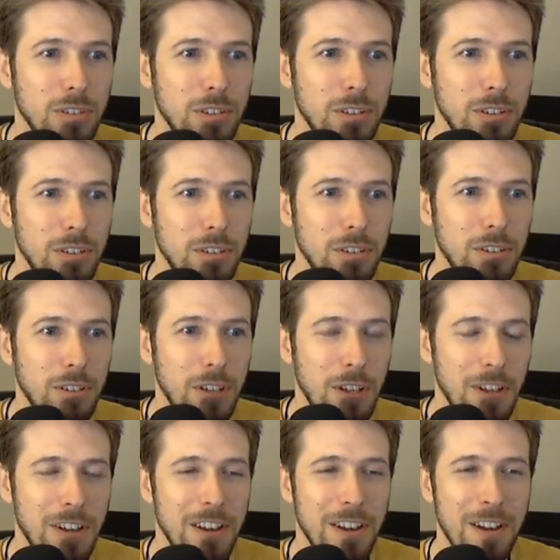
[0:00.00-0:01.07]

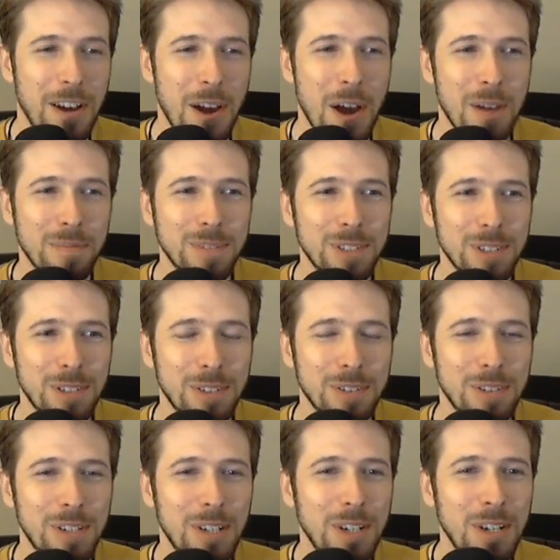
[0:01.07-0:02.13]
I'm
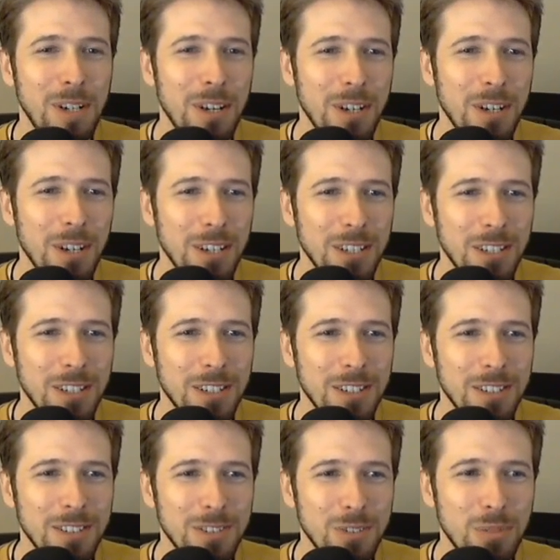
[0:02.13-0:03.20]
so
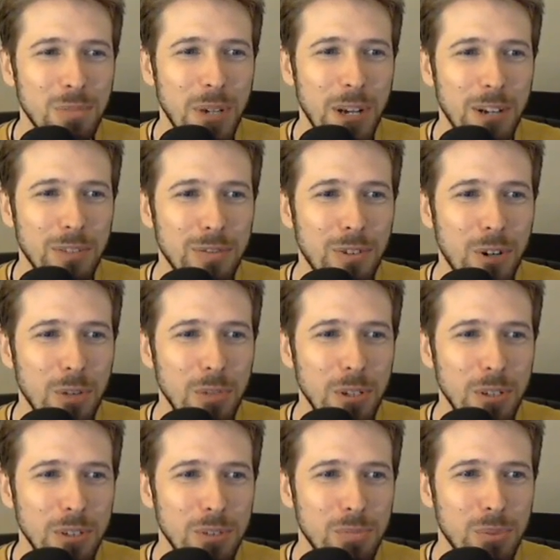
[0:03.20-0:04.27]
bad at
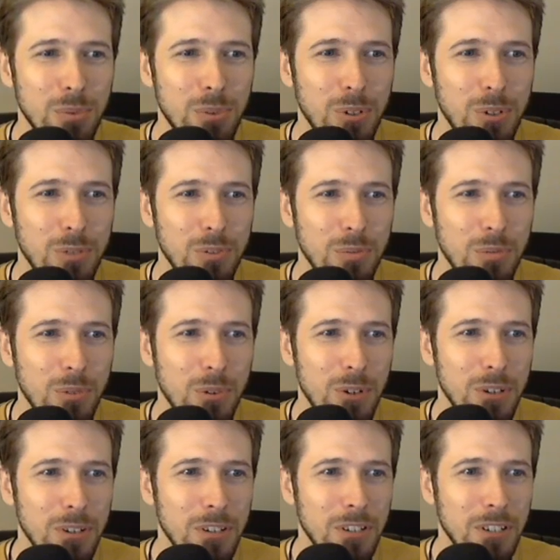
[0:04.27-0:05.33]
farming Explorer for more